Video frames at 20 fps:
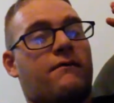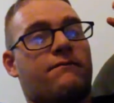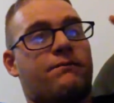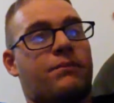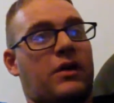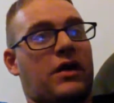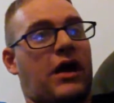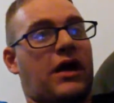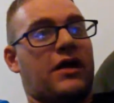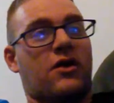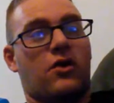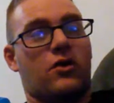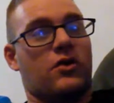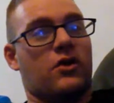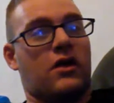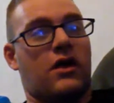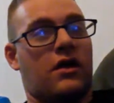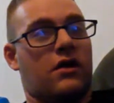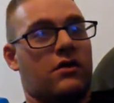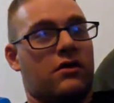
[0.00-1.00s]
But I don't.
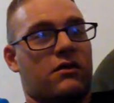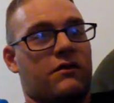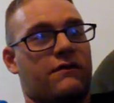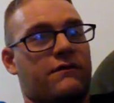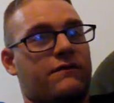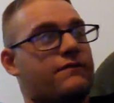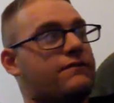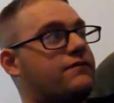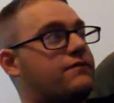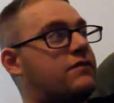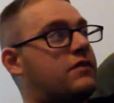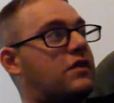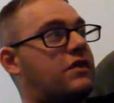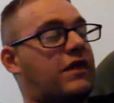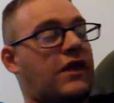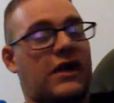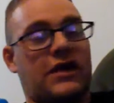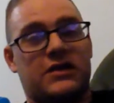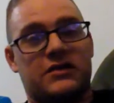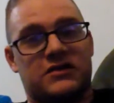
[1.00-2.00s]

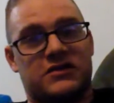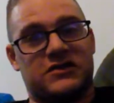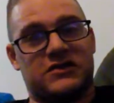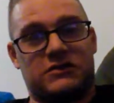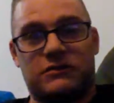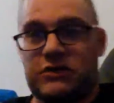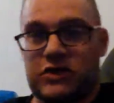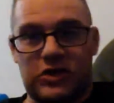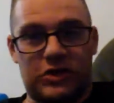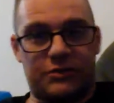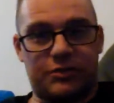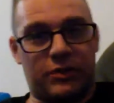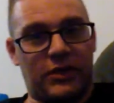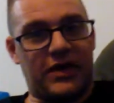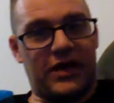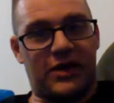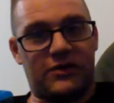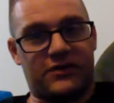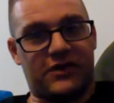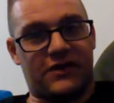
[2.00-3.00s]
Things could
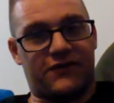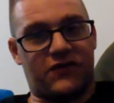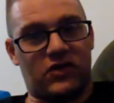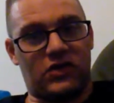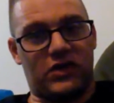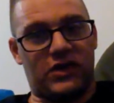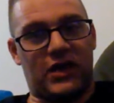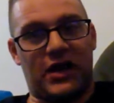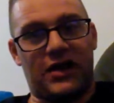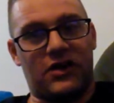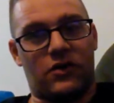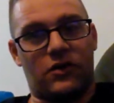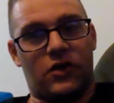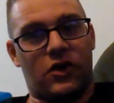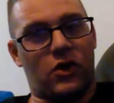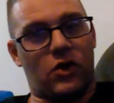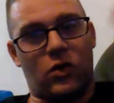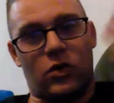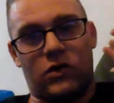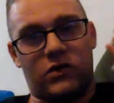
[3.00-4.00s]
play out differently. I don't
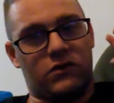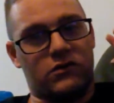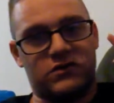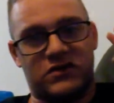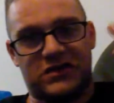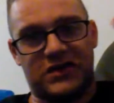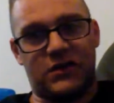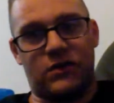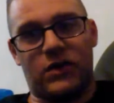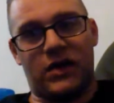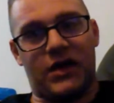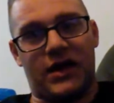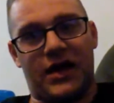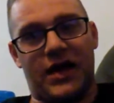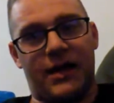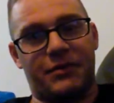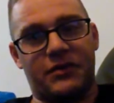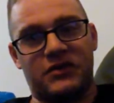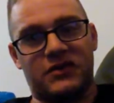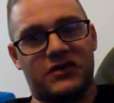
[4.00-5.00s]
know. We'll see what
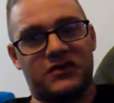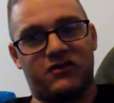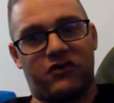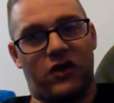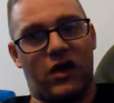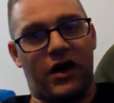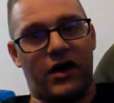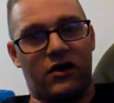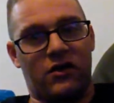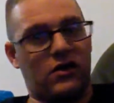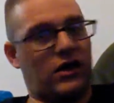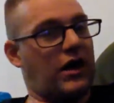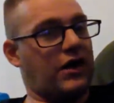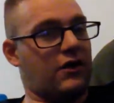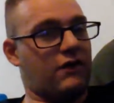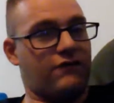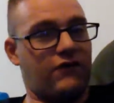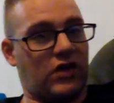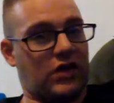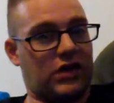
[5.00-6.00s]
happens at trial. I
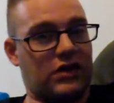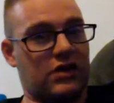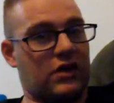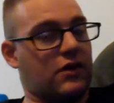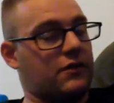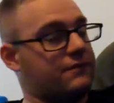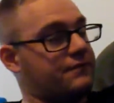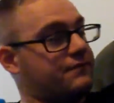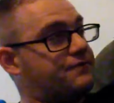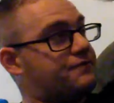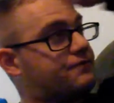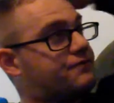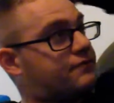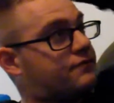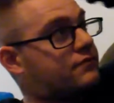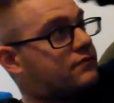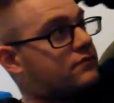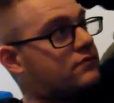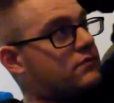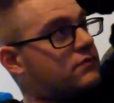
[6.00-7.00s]
don't fucking know.
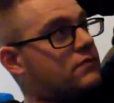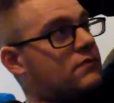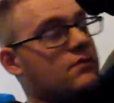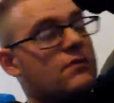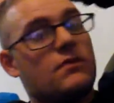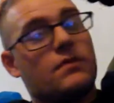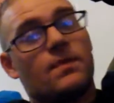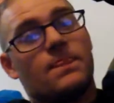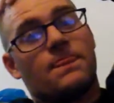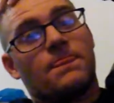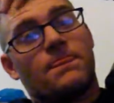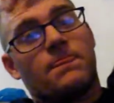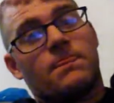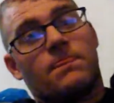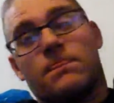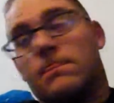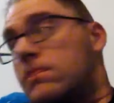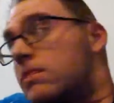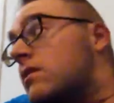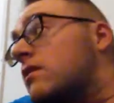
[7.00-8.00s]
Oh
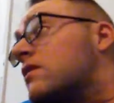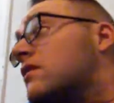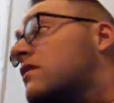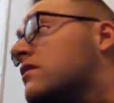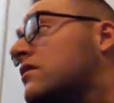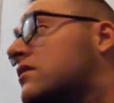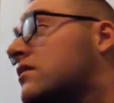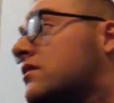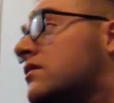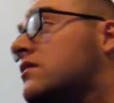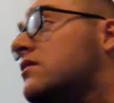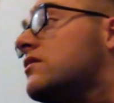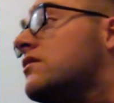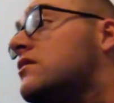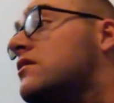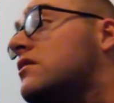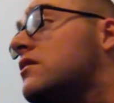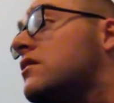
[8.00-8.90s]
shit, the dog's still outside.